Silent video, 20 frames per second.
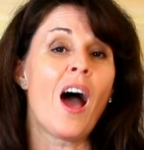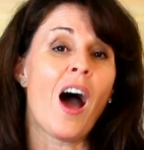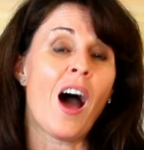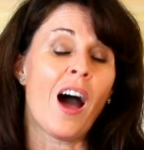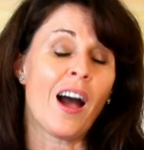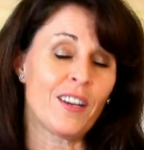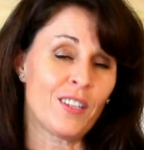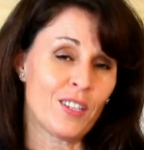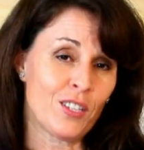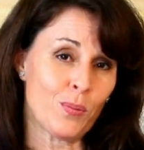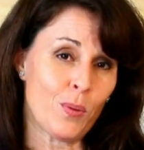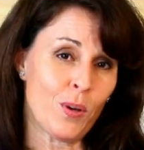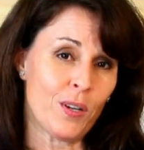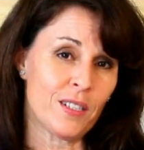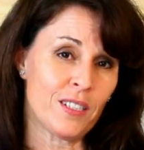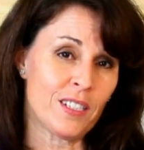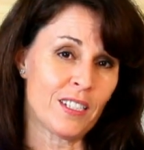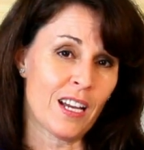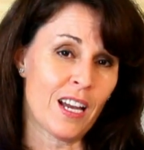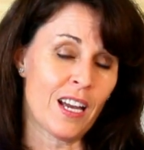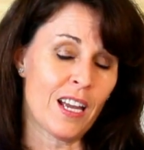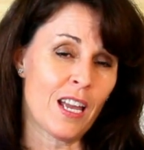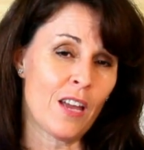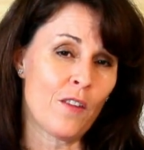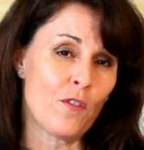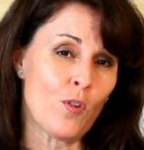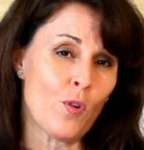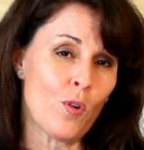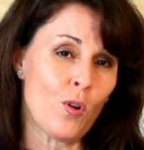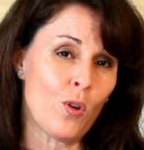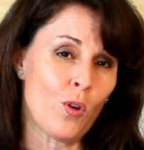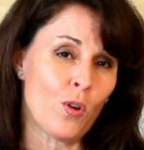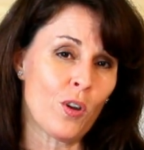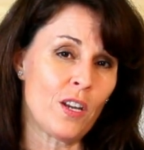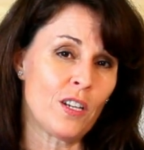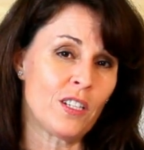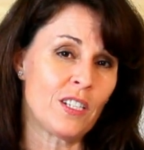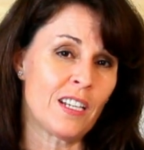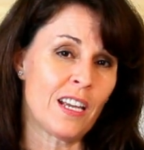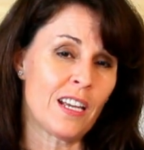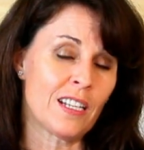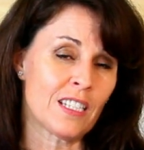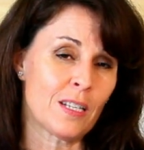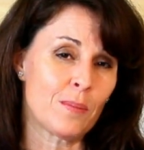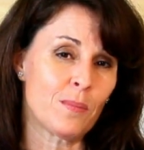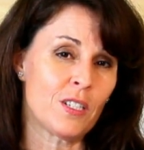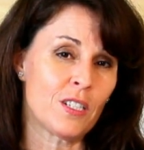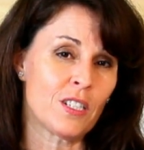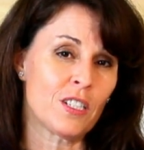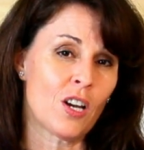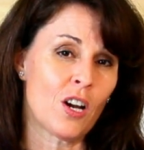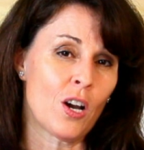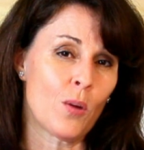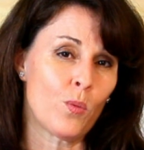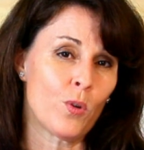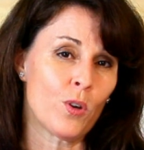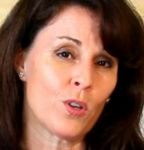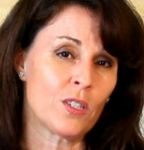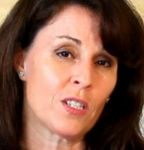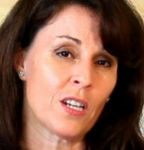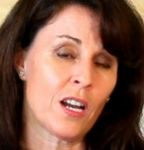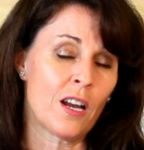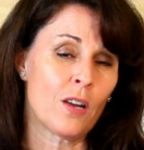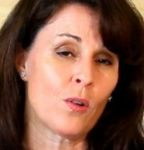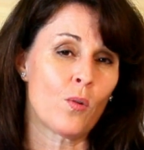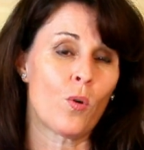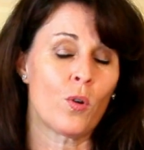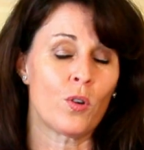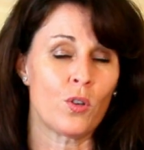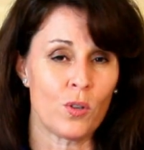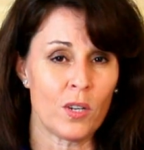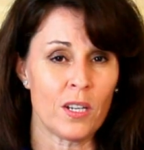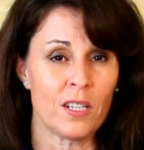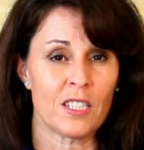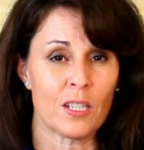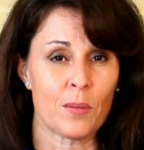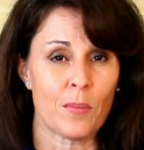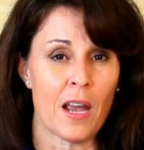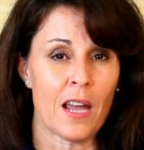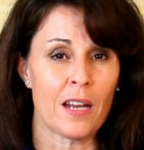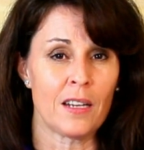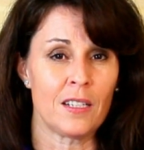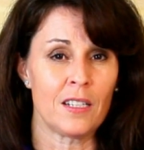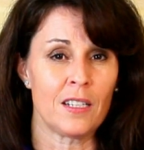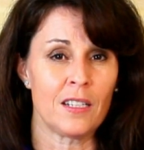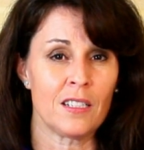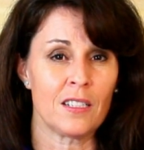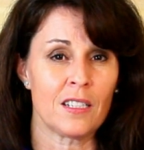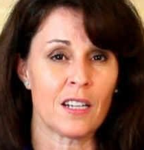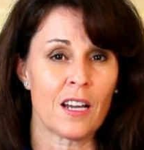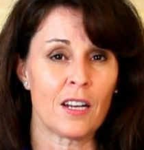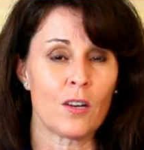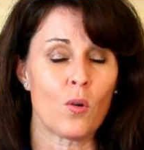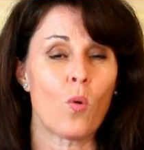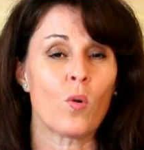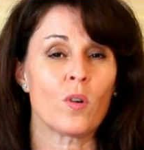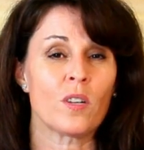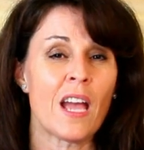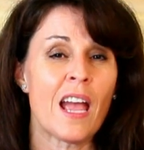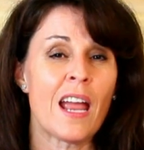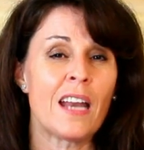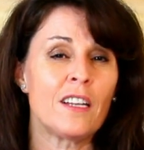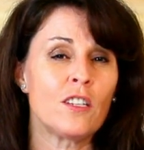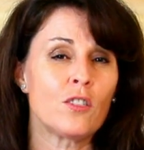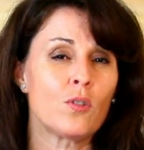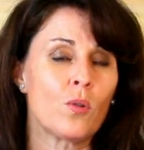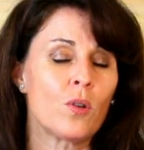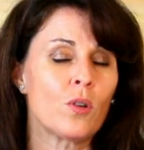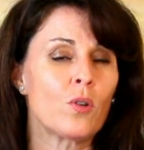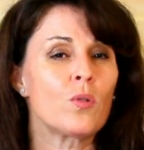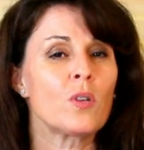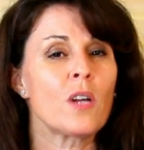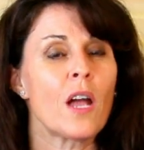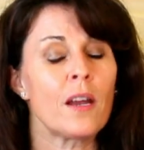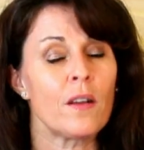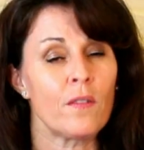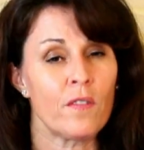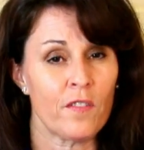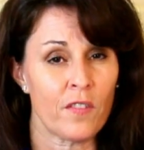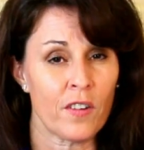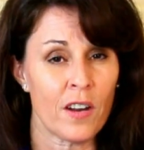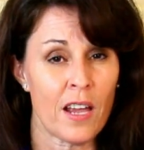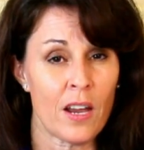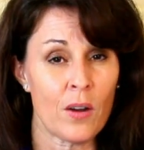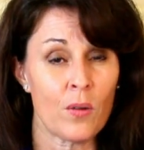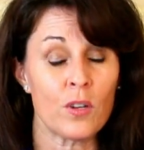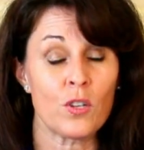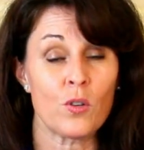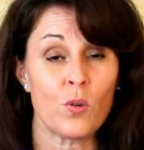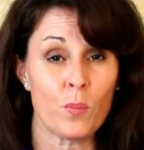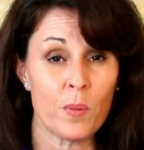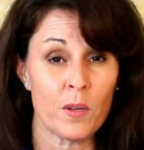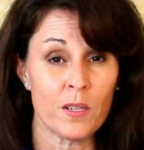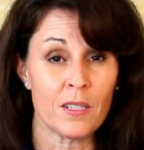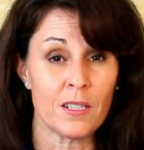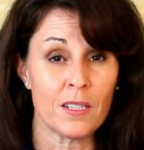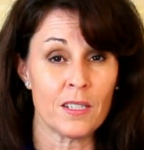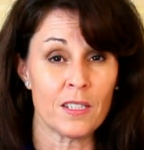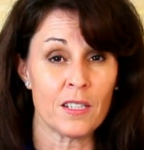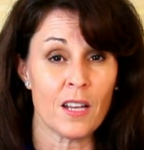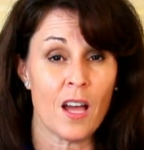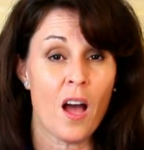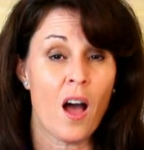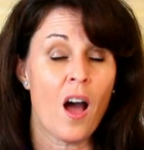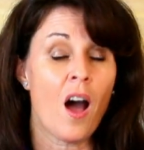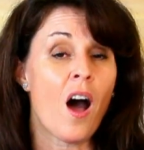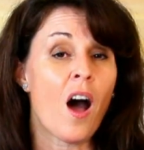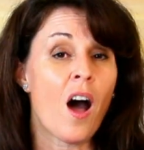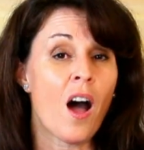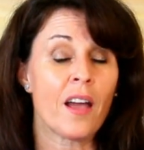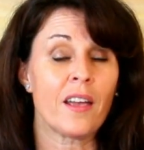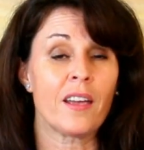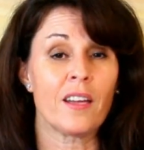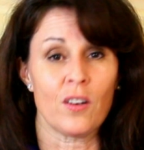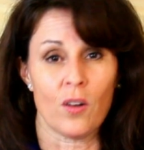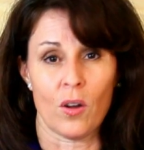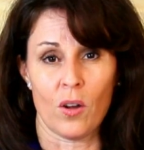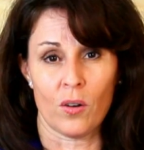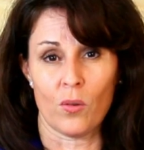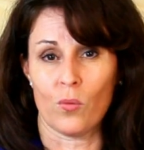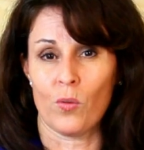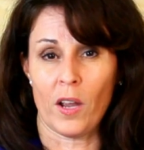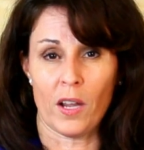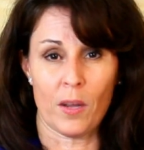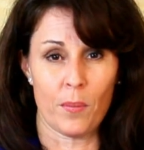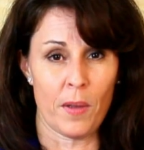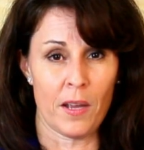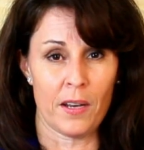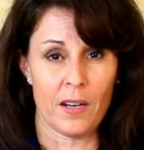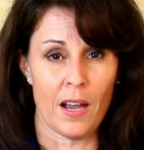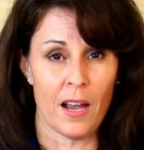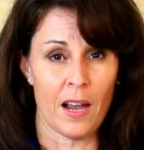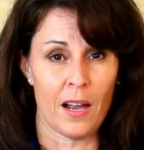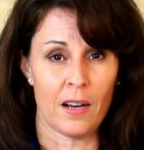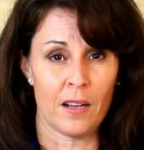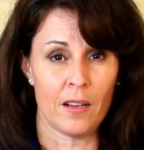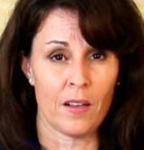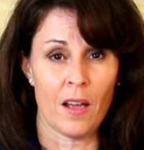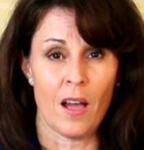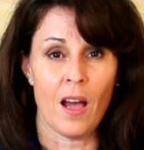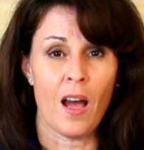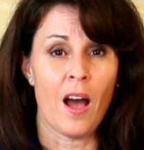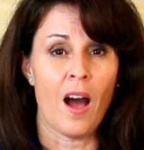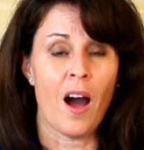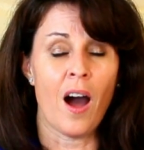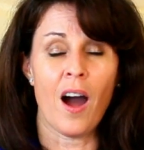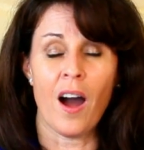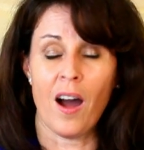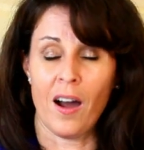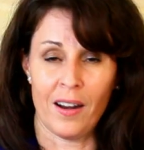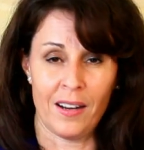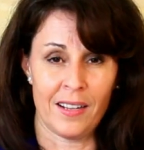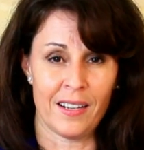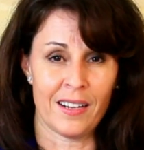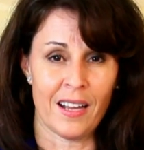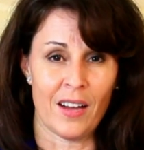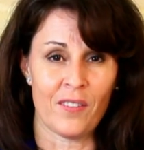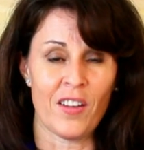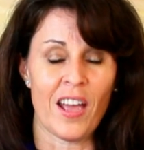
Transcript: I just want to say, if you're looking to get some design work done, or you need some editing done, or any sort of creative flair in your business, I cannot recommend Hayley highly enough.